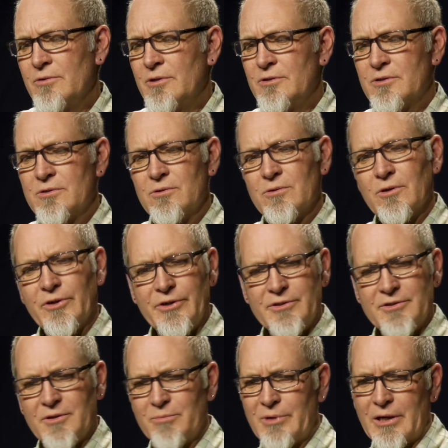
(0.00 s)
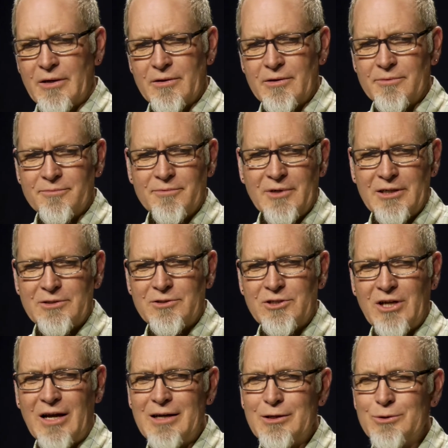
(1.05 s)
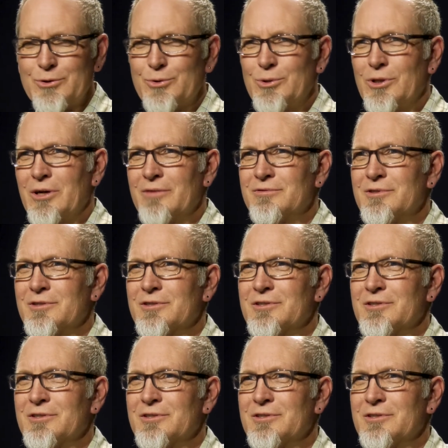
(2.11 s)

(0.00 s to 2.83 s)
these stories about a child who loved to